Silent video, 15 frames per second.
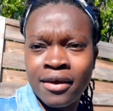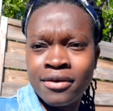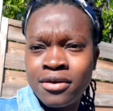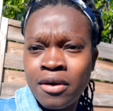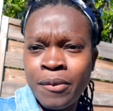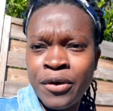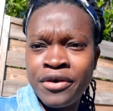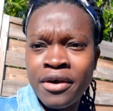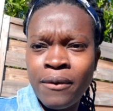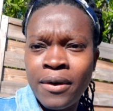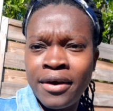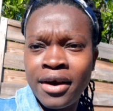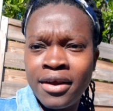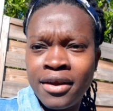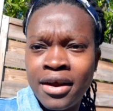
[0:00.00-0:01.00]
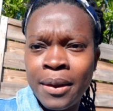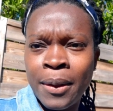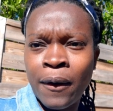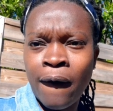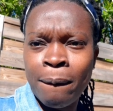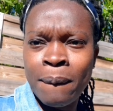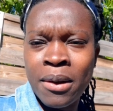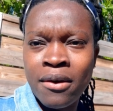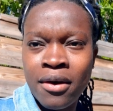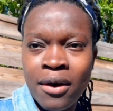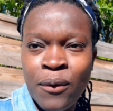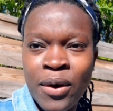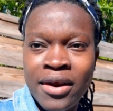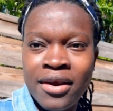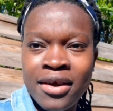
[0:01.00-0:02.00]
So I'm reaching 189, I come back down at
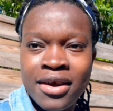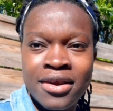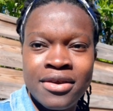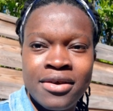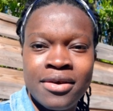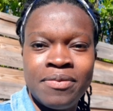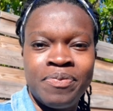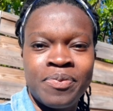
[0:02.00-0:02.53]
180.